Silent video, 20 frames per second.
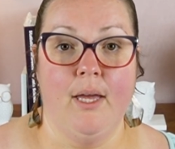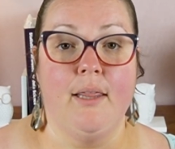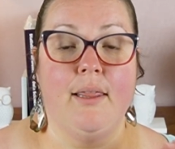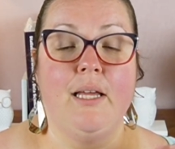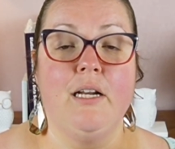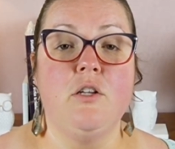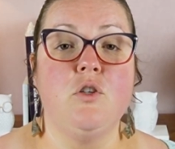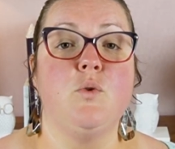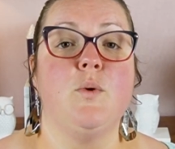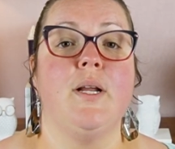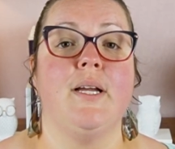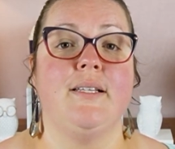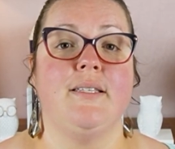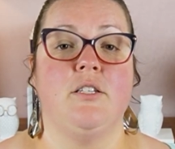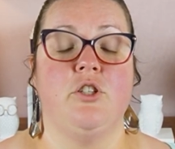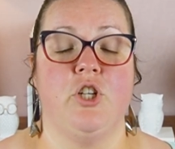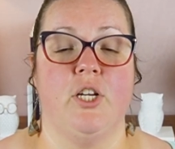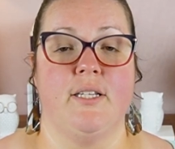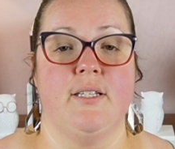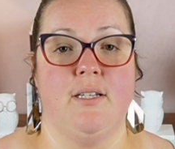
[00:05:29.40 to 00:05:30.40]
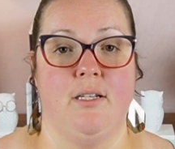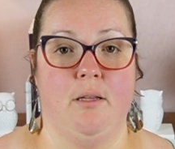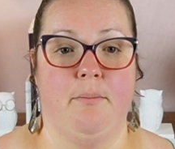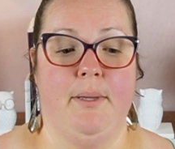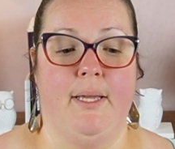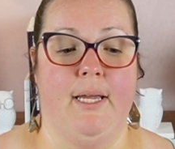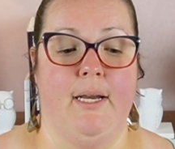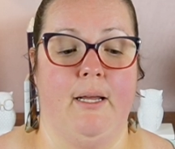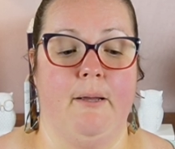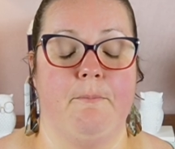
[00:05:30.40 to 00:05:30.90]
That is what I suggest in the
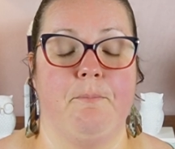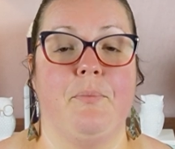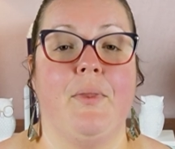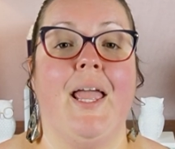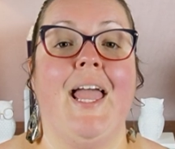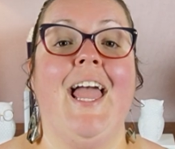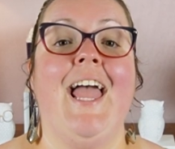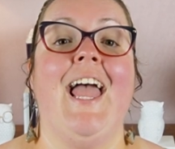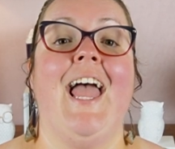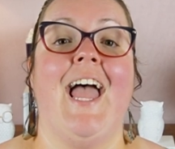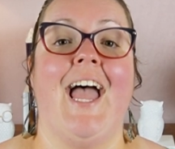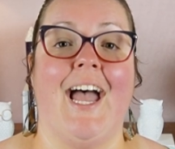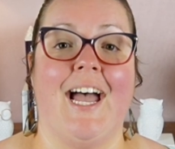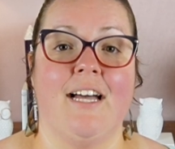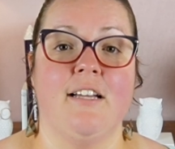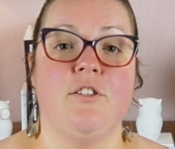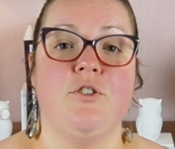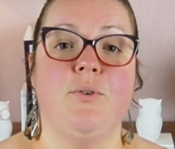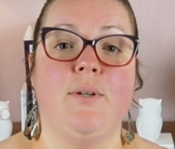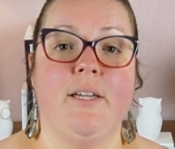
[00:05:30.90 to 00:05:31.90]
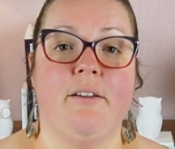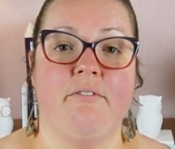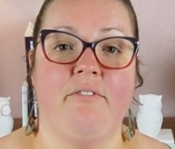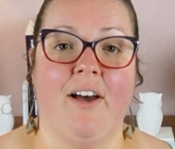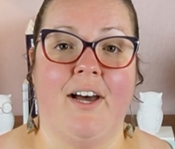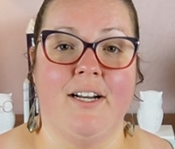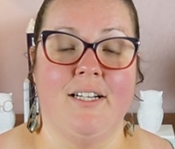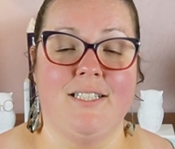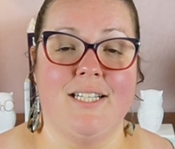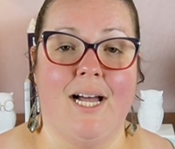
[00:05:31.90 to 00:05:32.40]
beginning. As you get
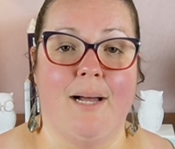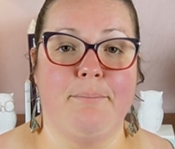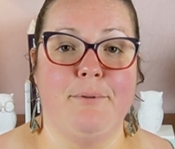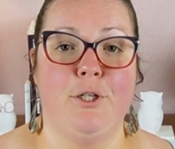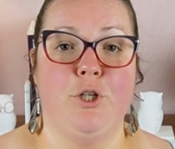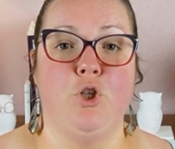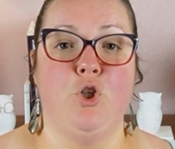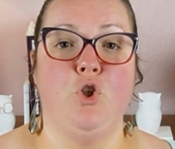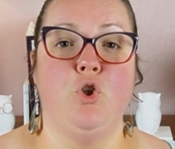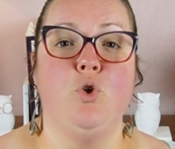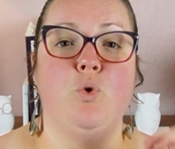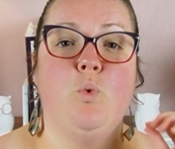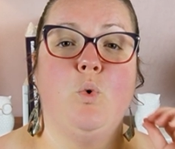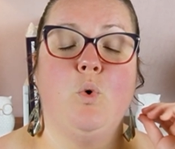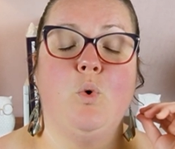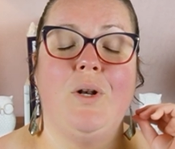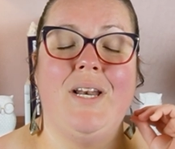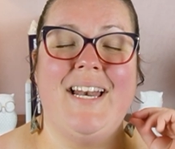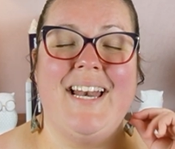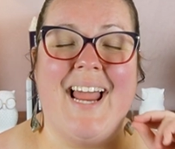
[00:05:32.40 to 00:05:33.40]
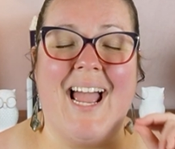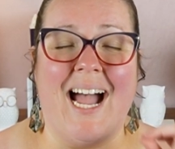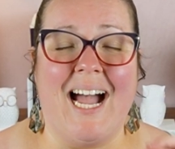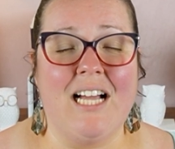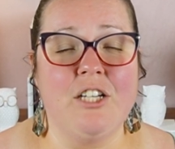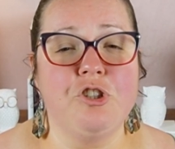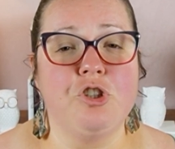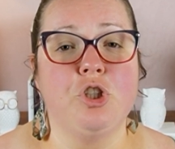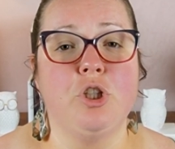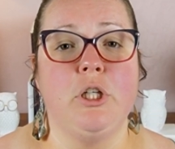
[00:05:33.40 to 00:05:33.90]
fat adapted, you will
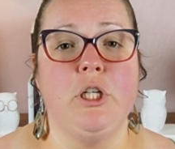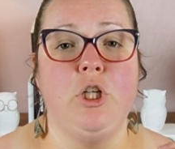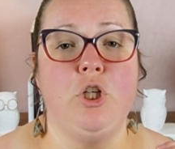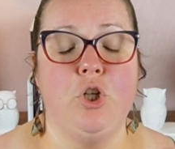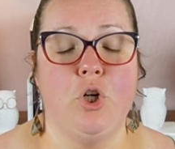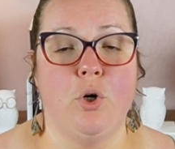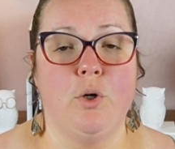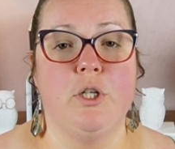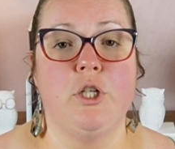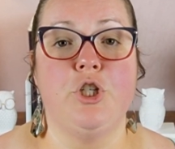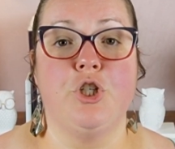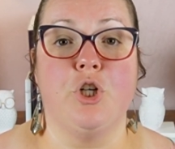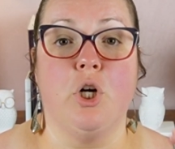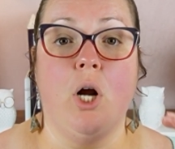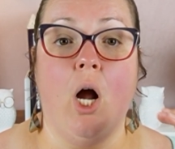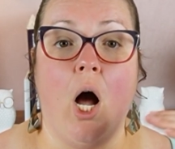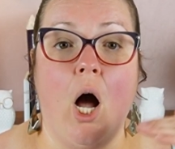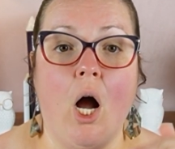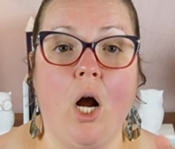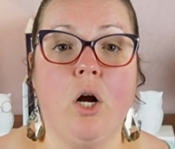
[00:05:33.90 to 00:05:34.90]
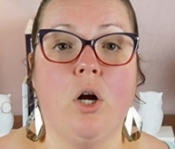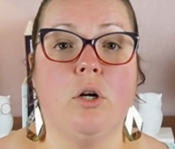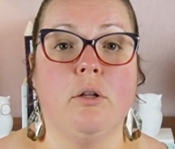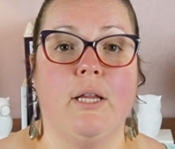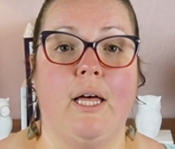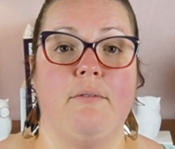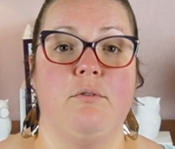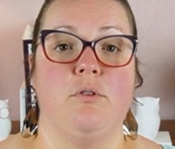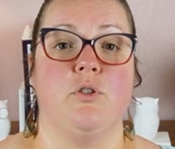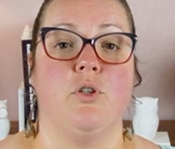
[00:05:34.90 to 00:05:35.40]
naturally notice your hunger
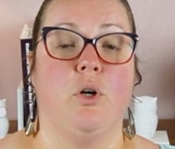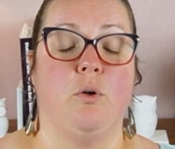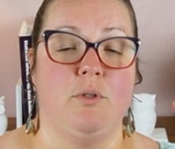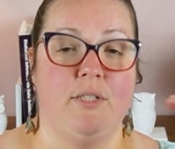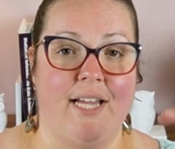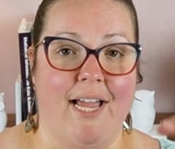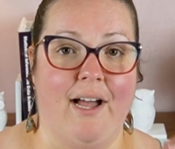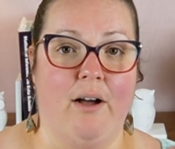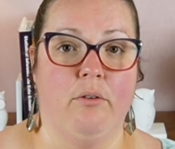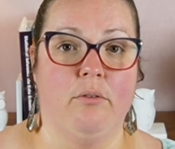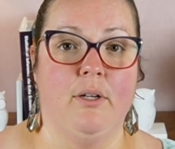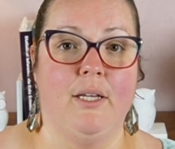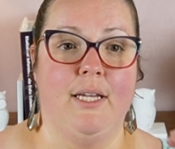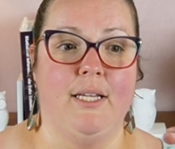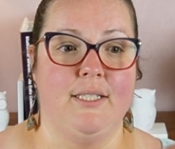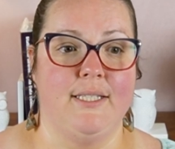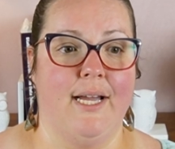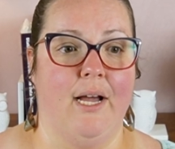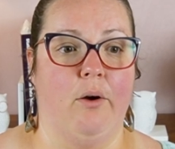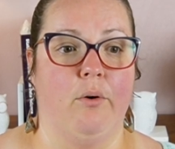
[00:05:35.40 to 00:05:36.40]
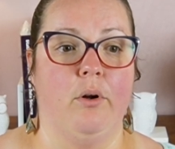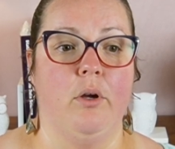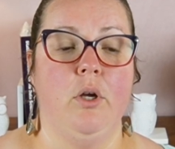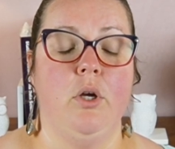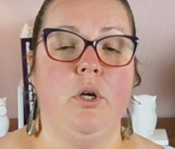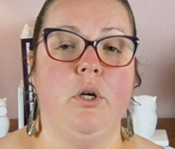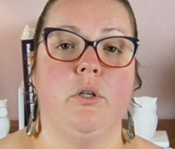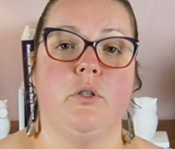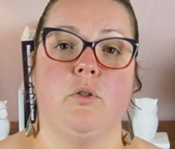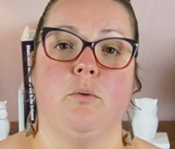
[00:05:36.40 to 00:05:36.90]
levels go down and down.
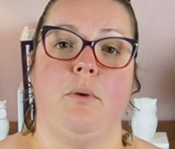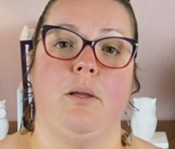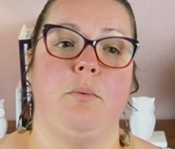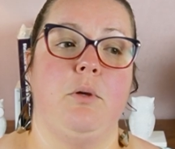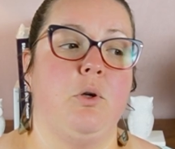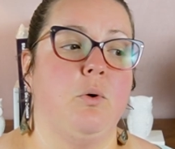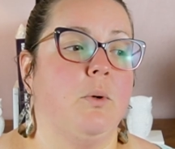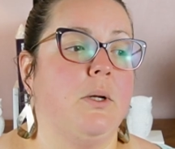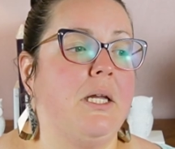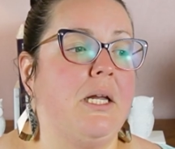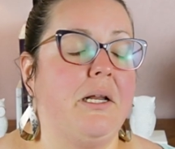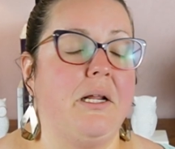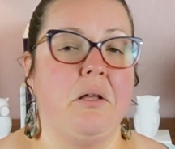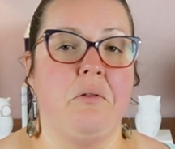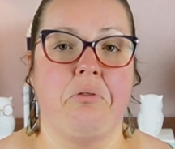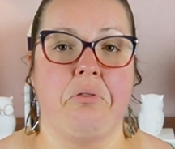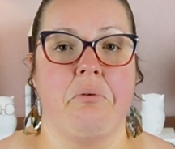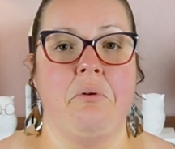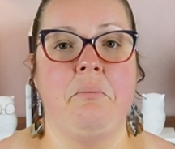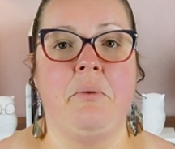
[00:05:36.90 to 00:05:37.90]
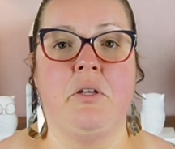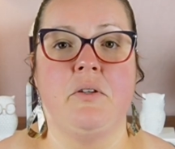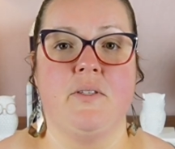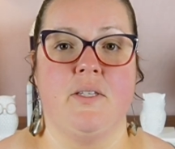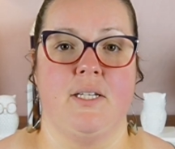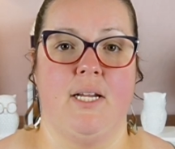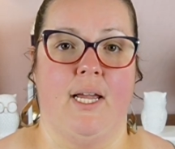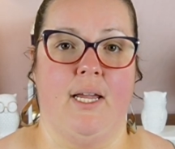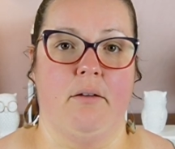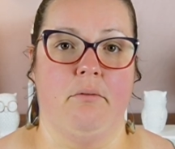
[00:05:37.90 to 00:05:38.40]
So maybe you were eating three meals
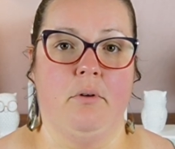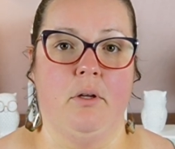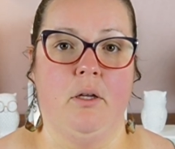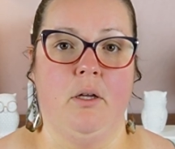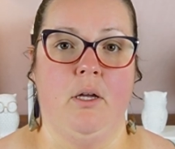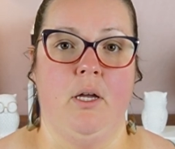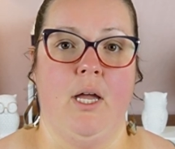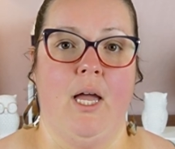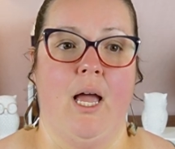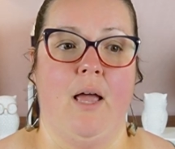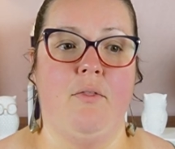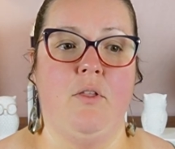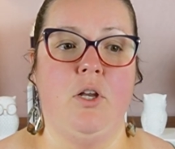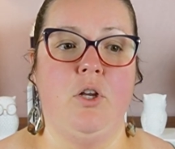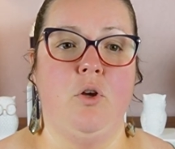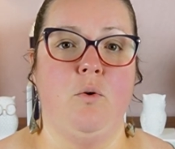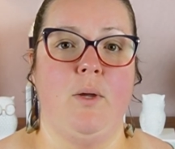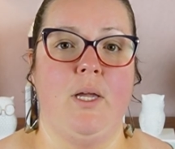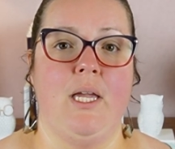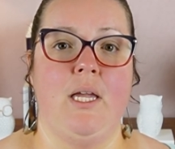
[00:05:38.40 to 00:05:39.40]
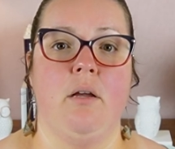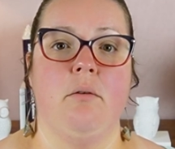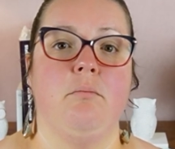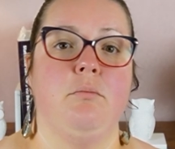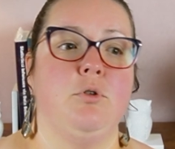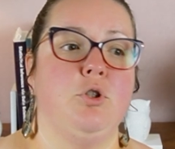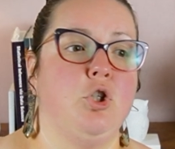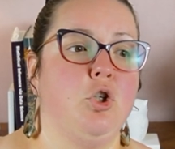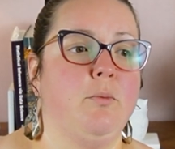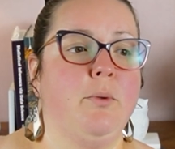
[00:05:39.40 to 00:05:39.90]
a day and then you eat
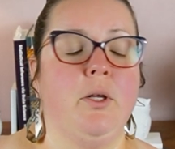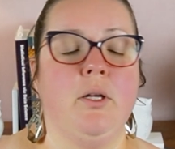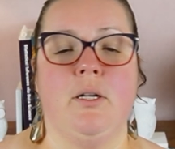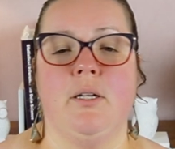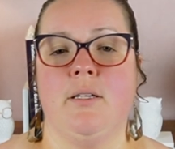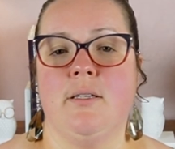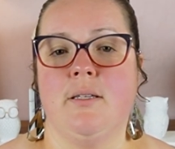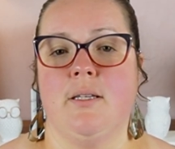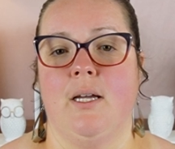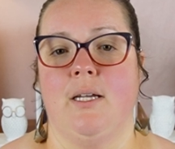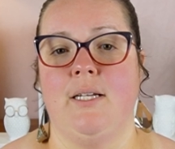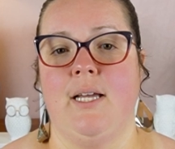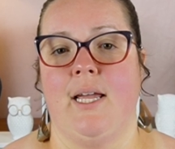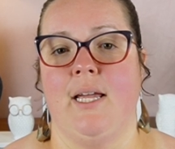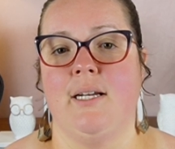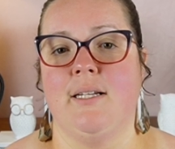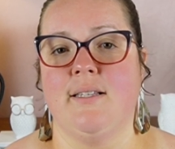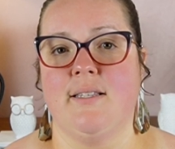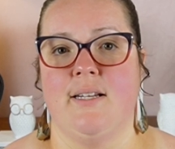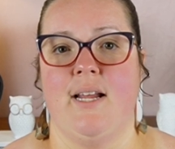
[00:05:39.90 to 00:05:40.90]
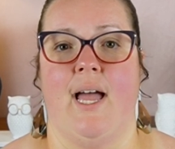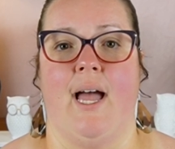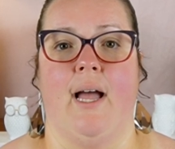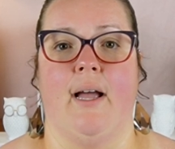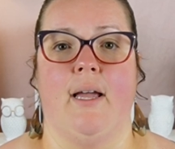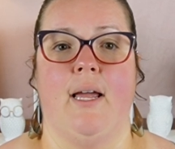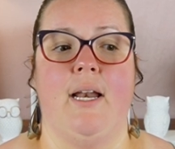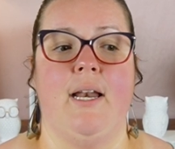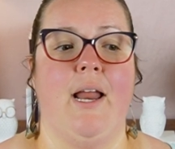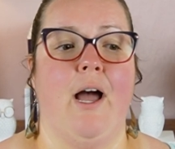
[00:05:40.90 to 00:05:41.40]
two meals a day and a
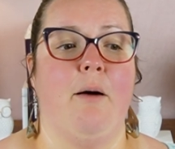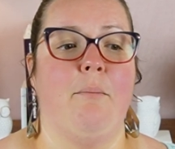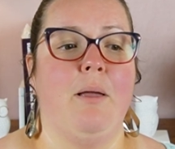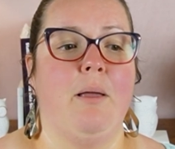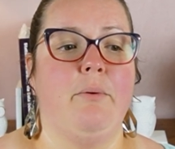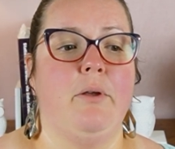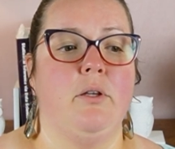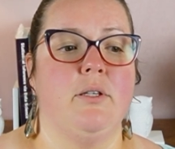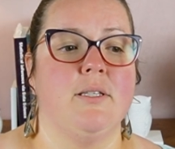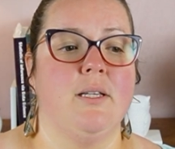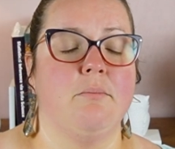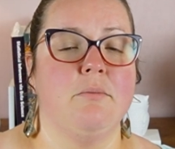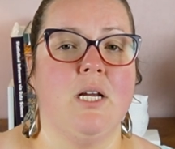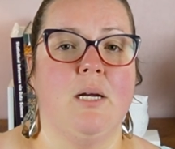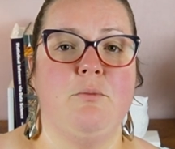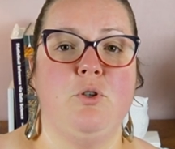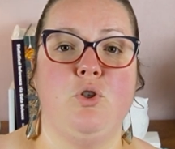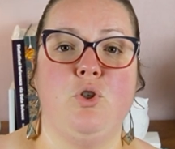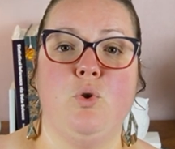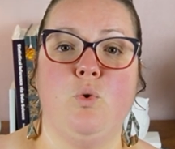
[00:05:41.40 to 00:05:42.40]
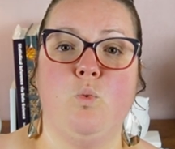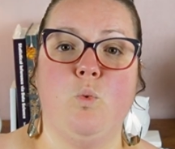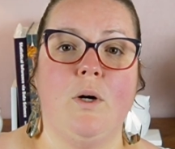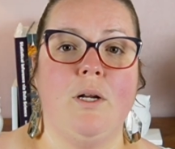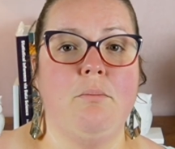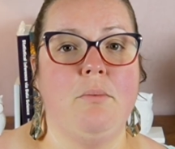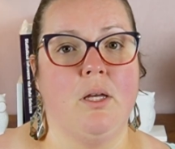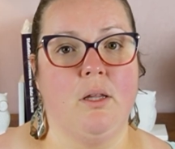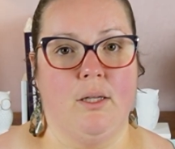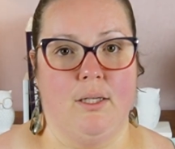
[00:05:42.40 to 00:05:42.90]
snack, and now maybe sometime you do
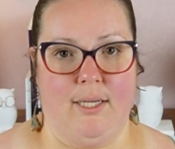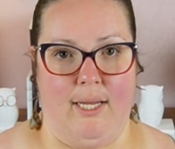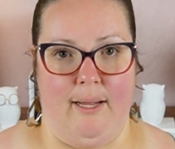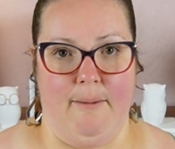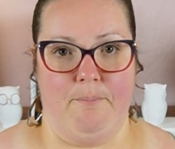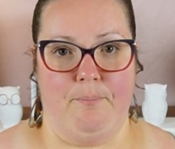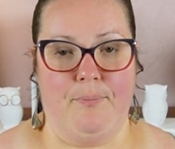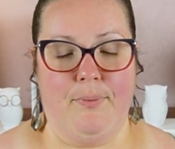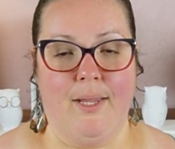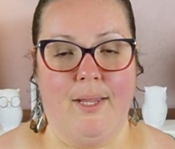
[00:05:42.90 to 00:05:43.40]
one meal a day.